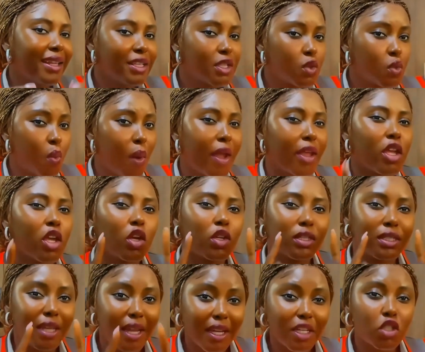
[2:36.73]
that is why
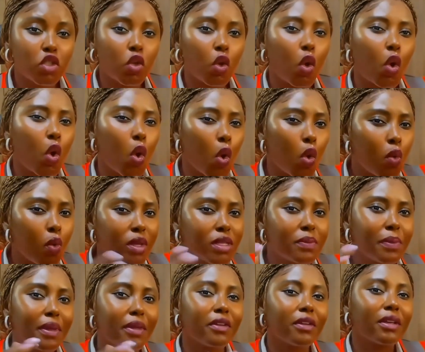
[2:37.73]
your deck should
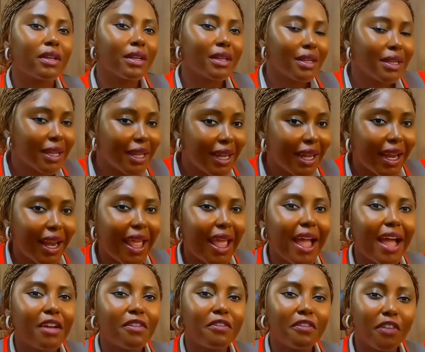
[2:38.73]
always be clear
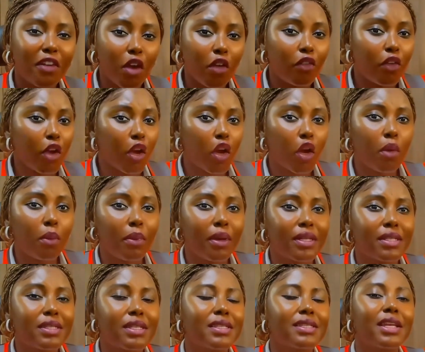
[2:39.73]
and free of
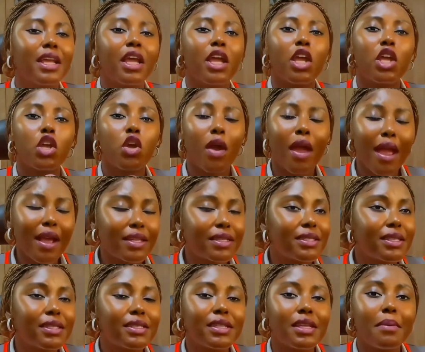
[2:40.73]
encumbrances. Your
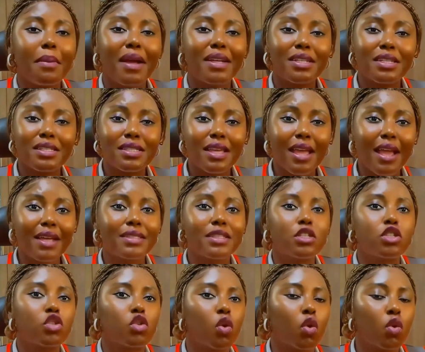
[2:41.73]
emergency
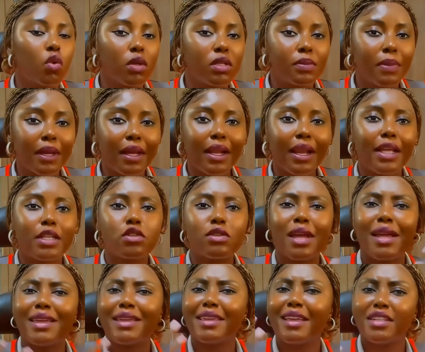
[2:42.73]
exits should always be clear so
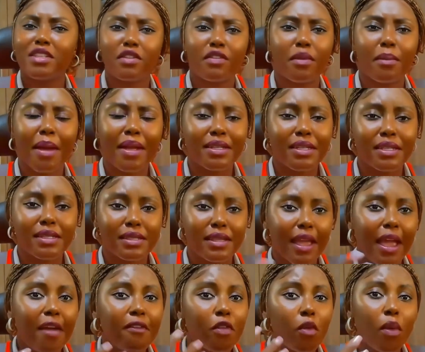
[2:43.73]
that in case of
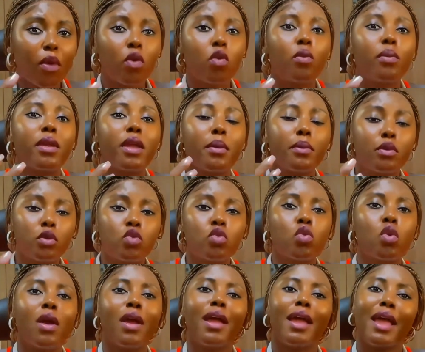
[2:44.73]
emergency, everyone will be able
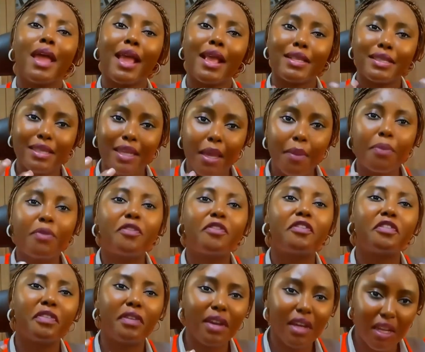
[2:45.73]
to escape
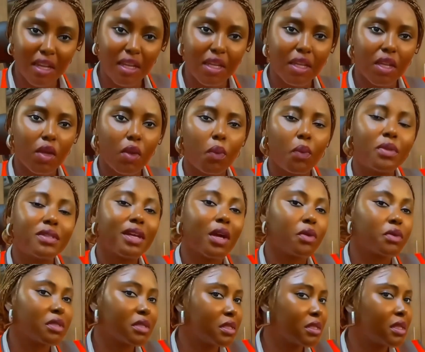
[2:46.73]
freely
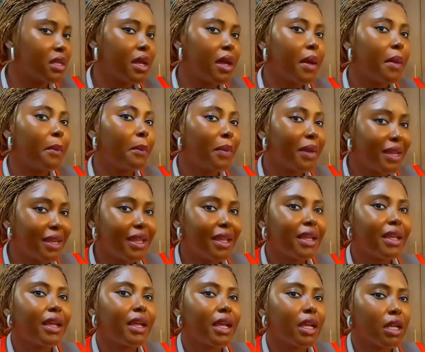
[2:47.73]
without
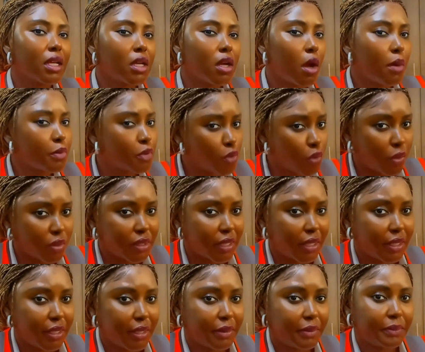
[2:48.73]
being obstructed.